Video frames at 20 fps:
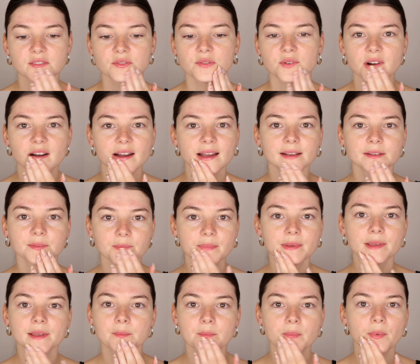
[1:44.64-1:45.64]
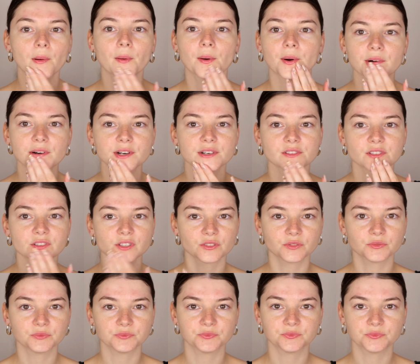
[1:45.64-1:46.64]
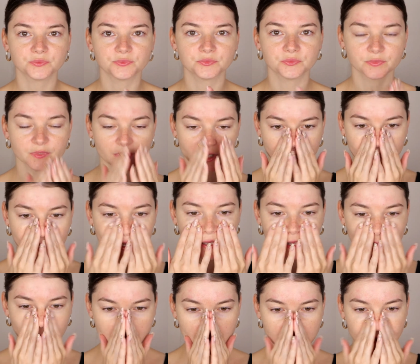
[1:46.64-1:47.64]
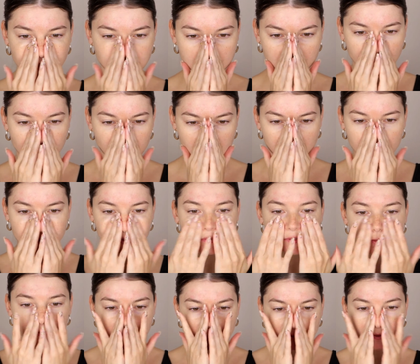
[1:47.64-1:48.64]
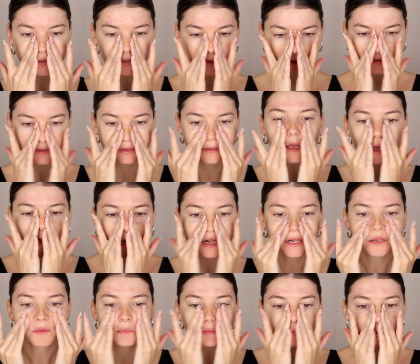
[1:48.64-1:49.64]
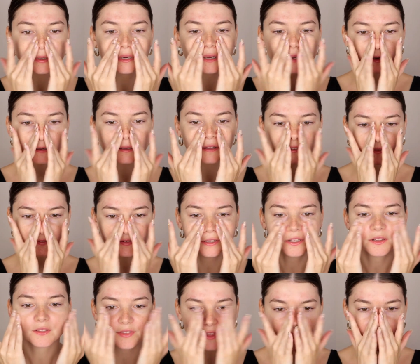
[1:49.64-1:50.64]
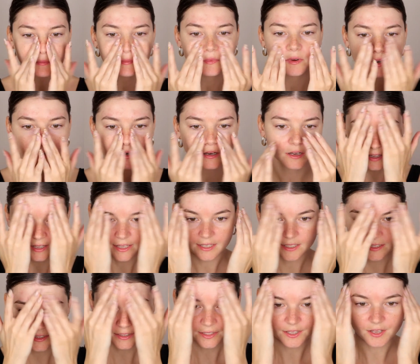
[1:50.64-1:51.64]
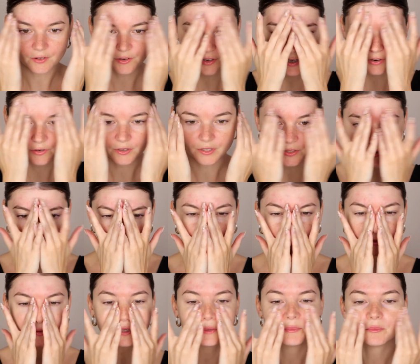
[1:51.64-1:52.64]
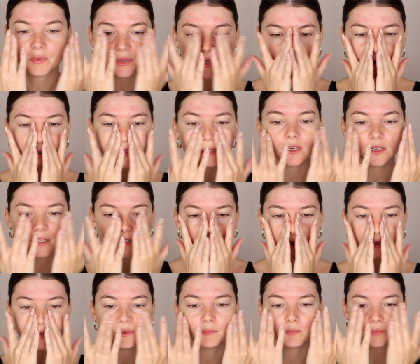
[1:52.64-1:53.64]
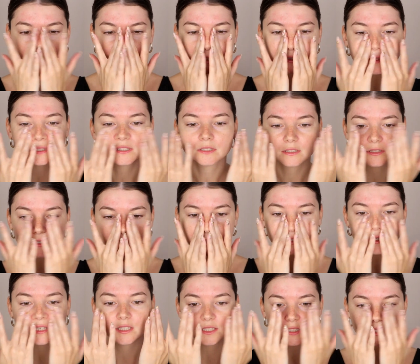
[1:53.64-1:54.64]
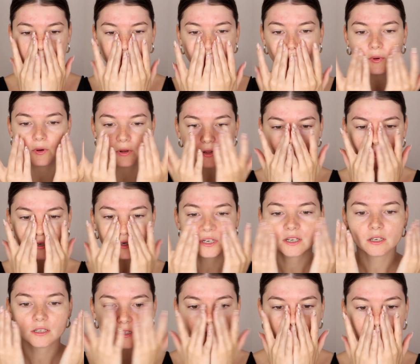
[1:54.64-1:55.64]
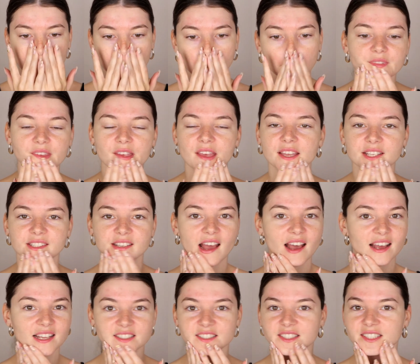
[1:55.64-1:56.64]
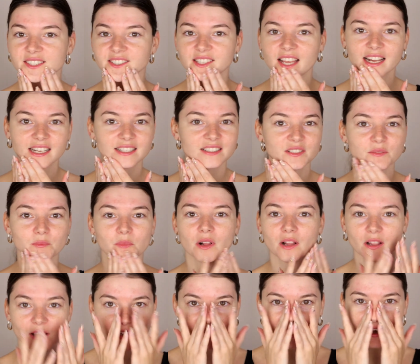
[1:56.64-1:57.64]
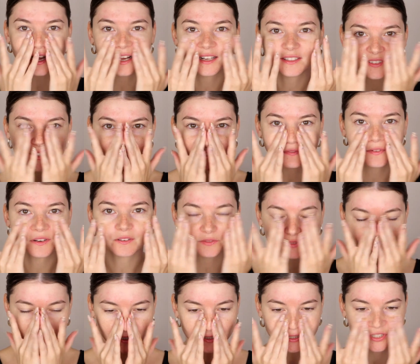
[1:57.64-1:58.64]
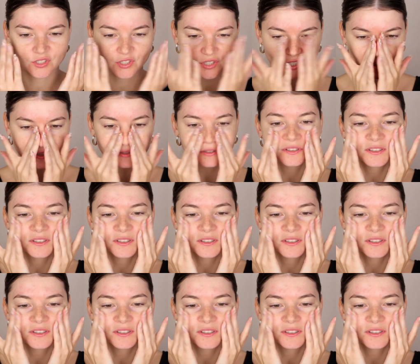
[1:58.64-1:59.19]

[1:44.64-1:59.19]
quite big pores. And it's going to help fill them and they're going to appear a little bit smaller and undetectable under foundation.